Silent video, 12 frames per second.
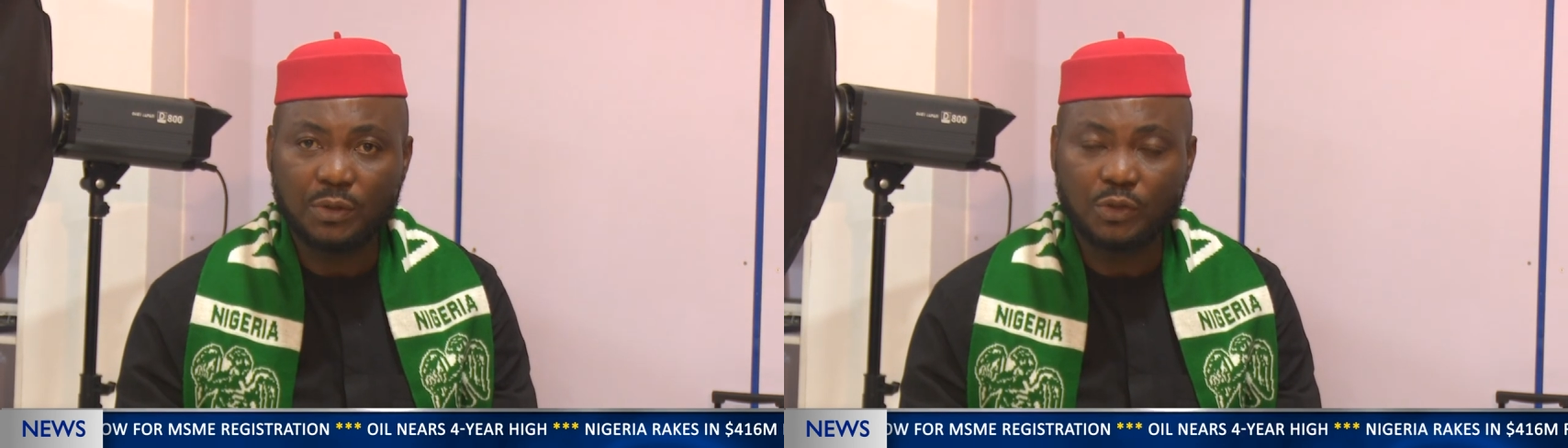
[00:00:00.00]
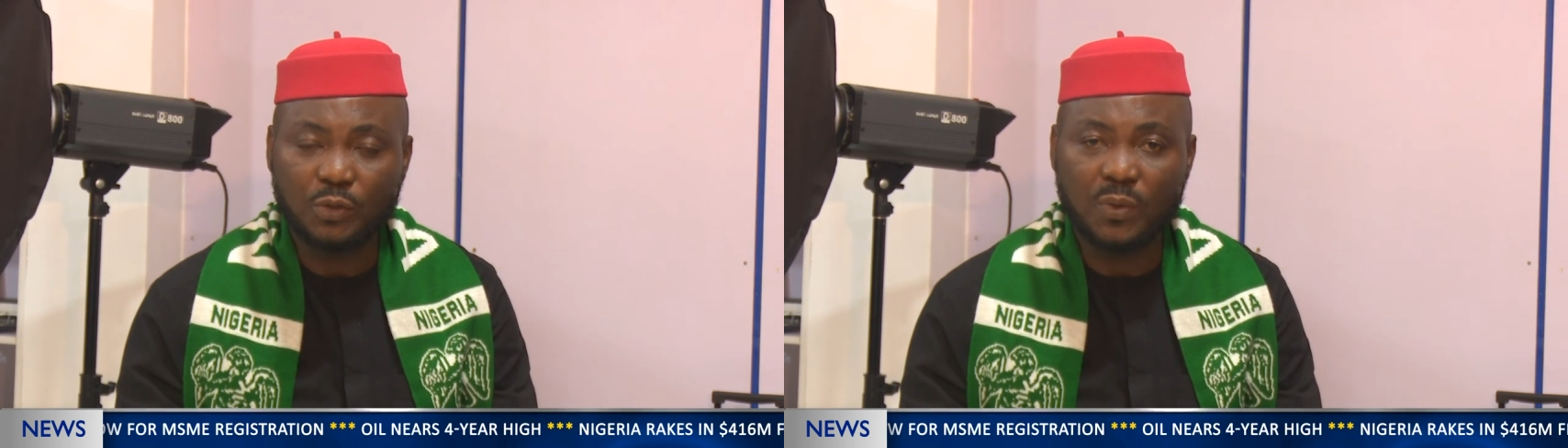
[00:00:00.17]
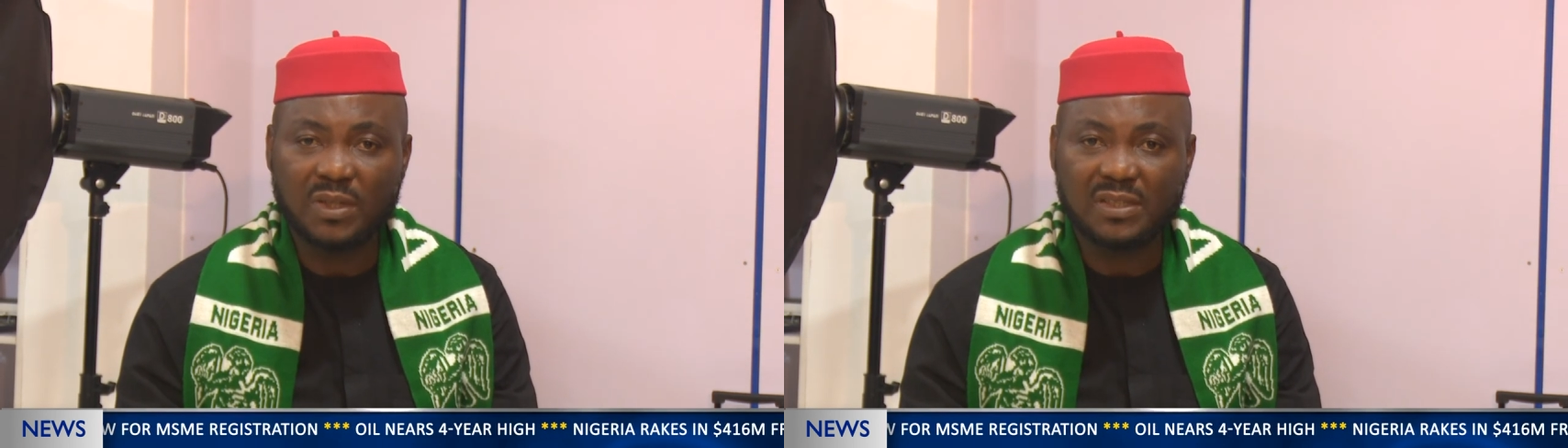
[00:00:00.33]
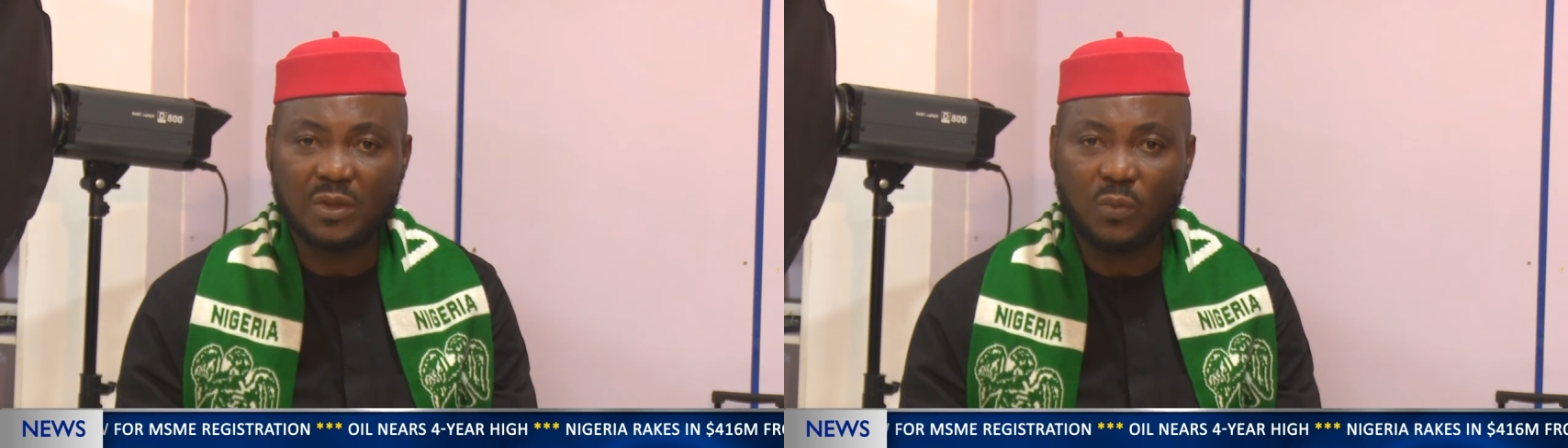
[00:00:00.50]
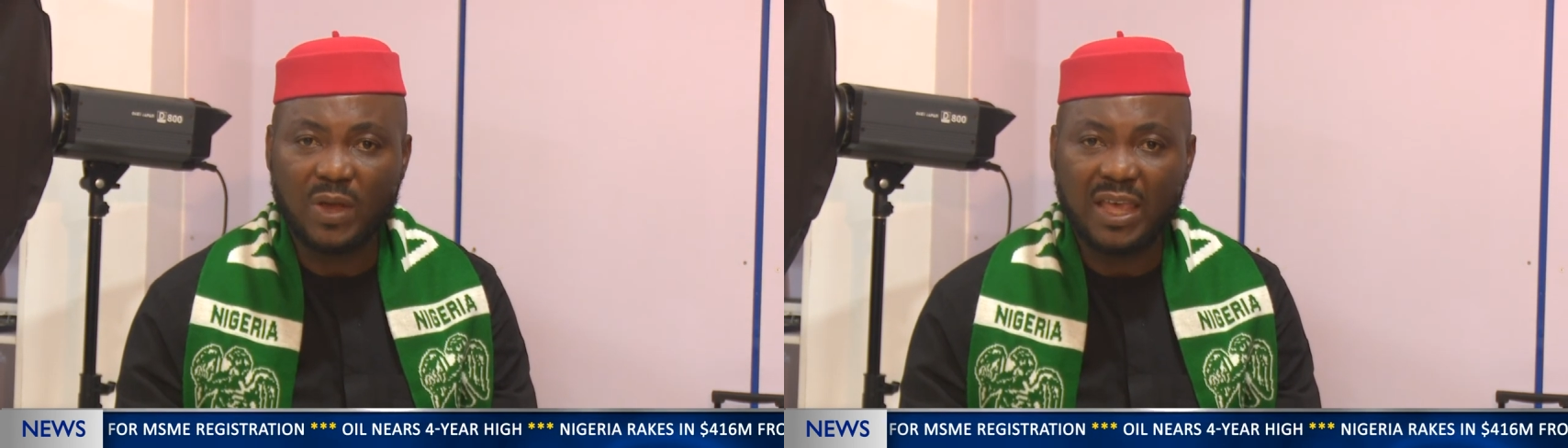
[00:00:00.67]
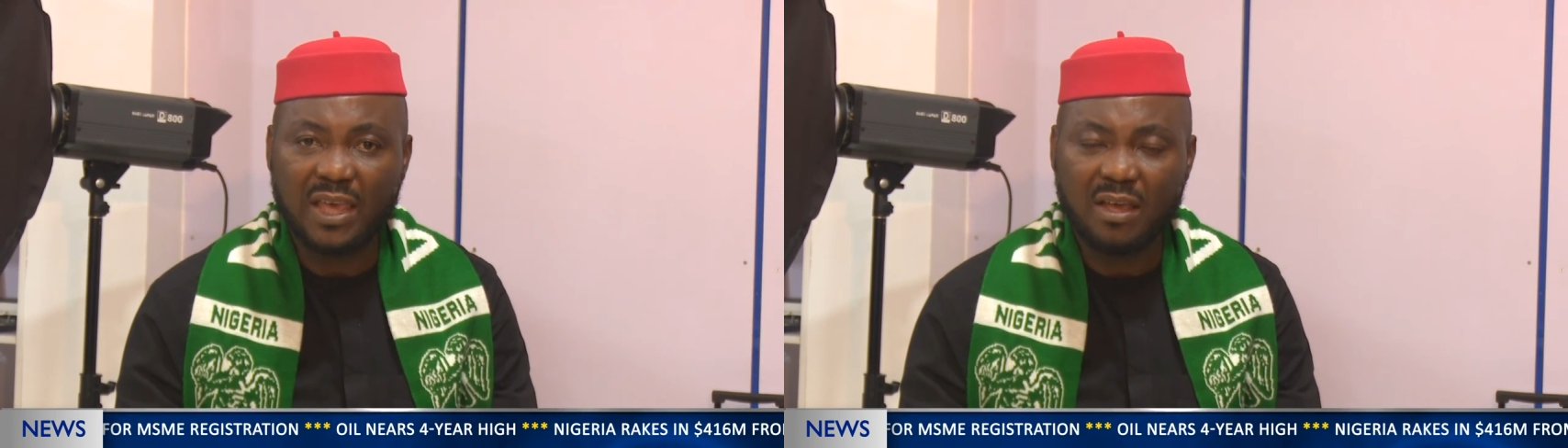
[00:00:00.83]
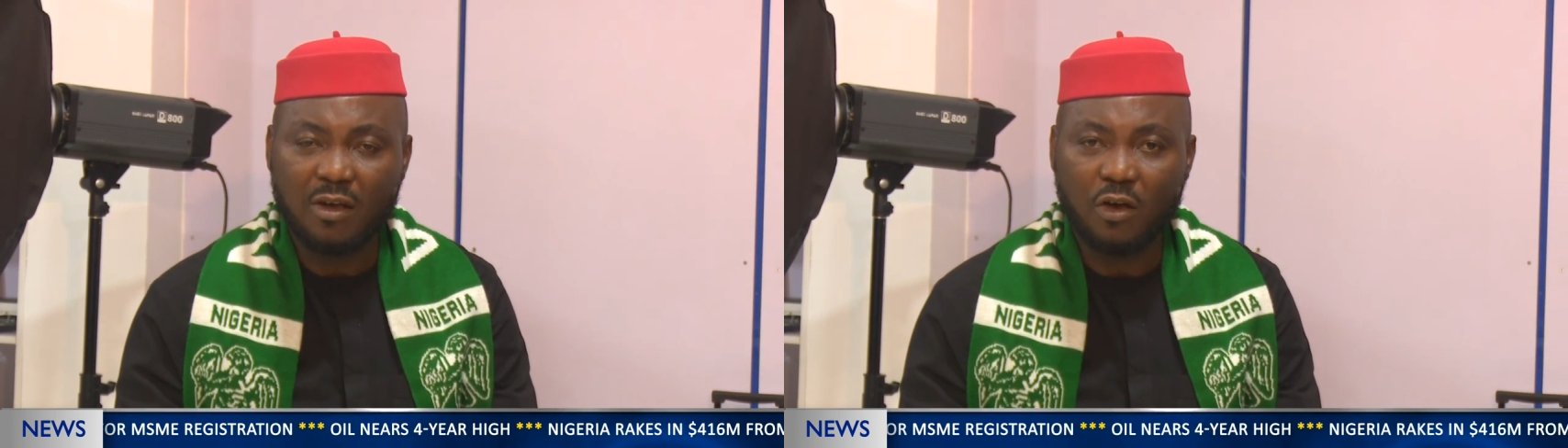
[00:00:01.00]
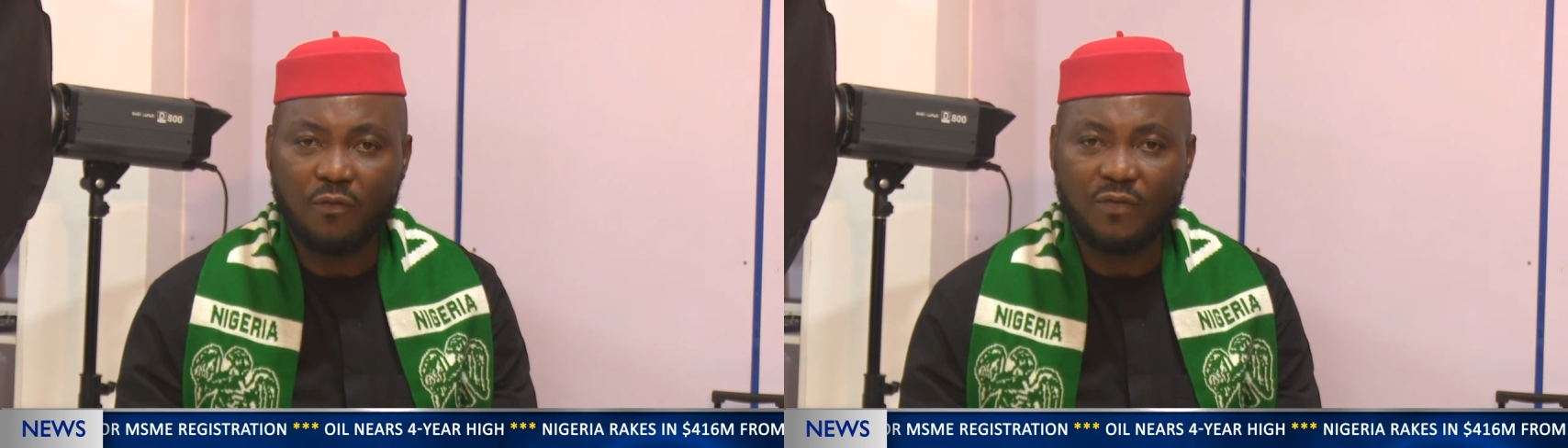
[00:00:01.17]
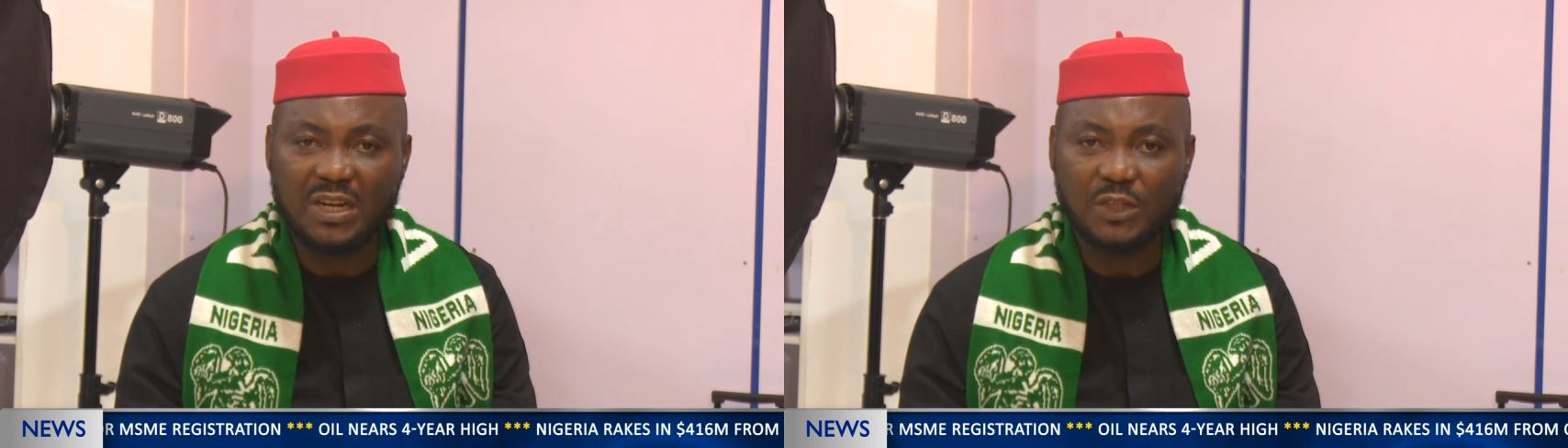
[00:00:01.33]
towards the way
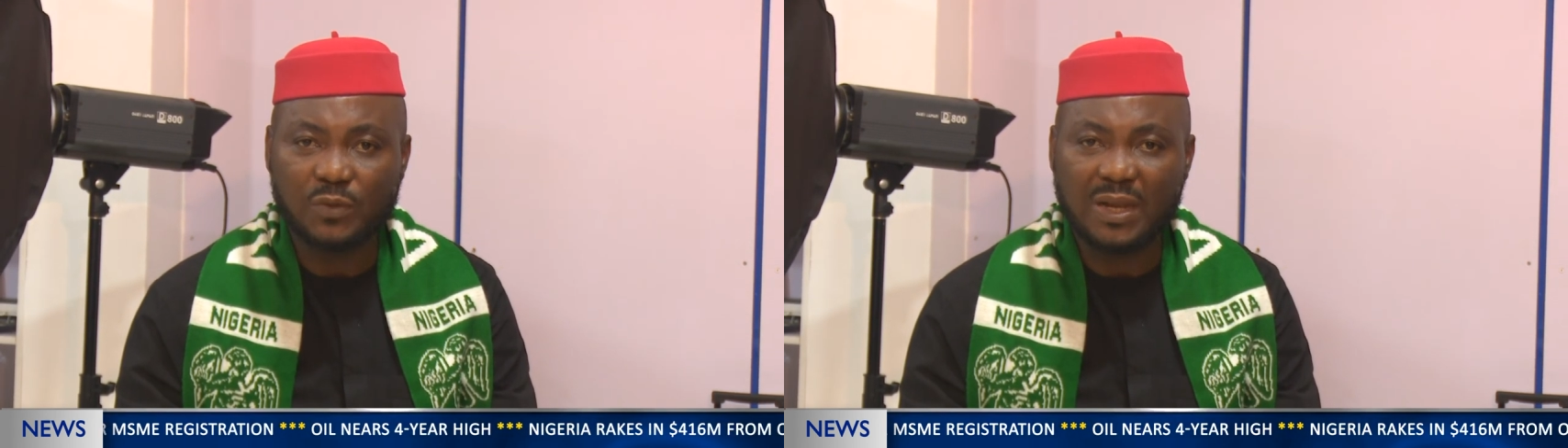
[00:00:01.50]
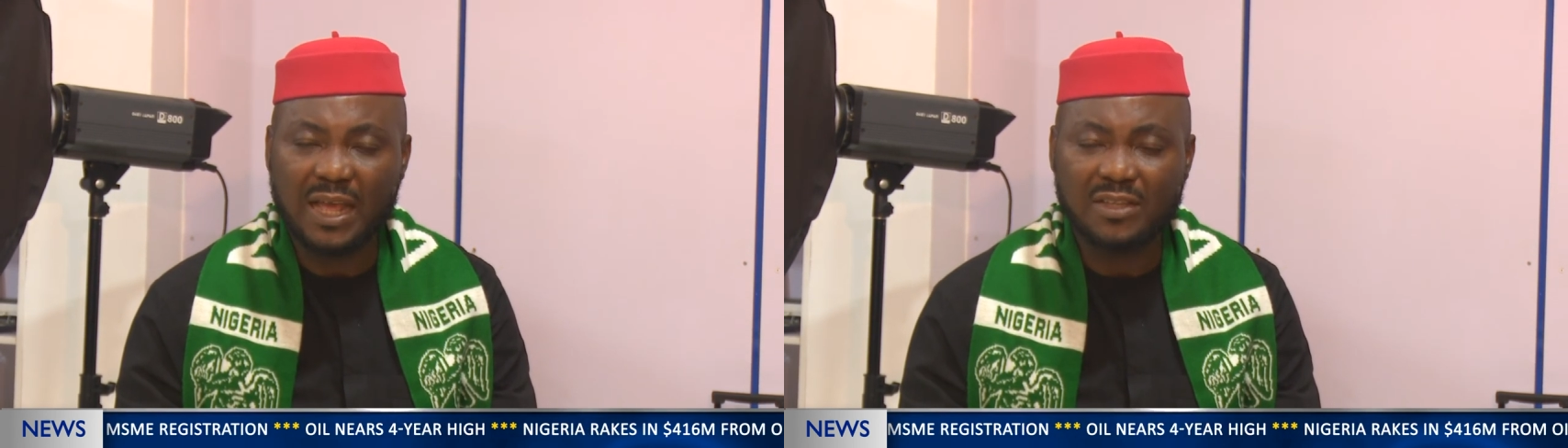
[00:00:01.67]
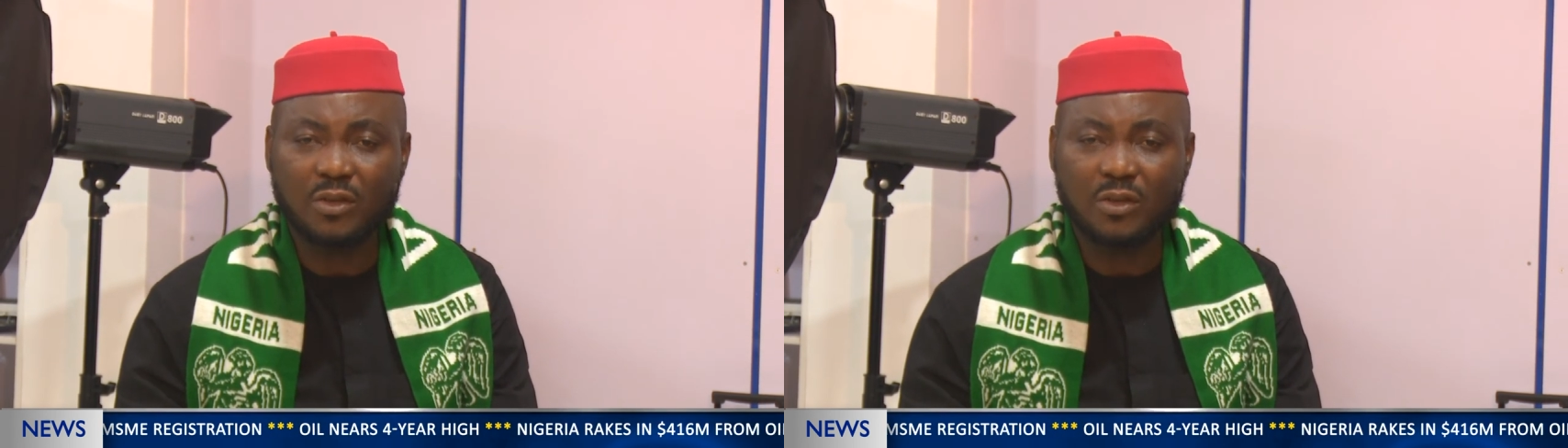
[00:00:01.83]
of Venezuela.